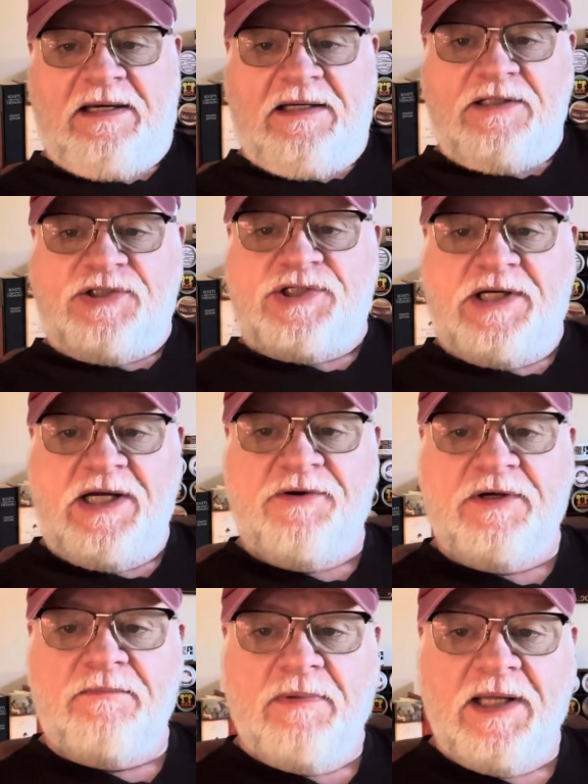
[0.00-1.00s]

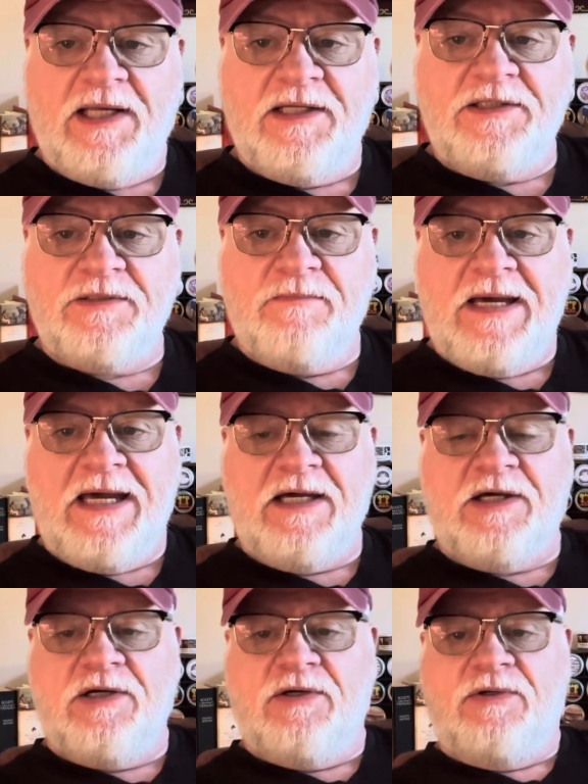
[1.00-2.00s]
cherry blend
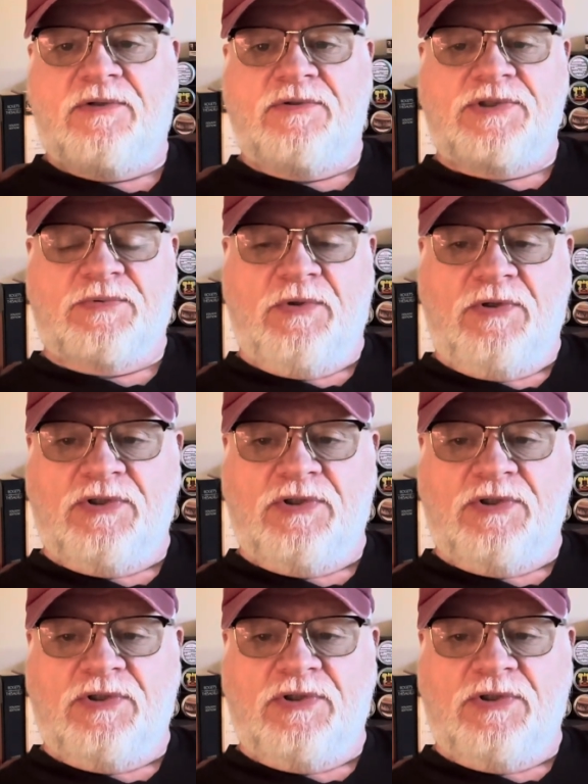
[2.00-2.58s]
tobaccos. We're going to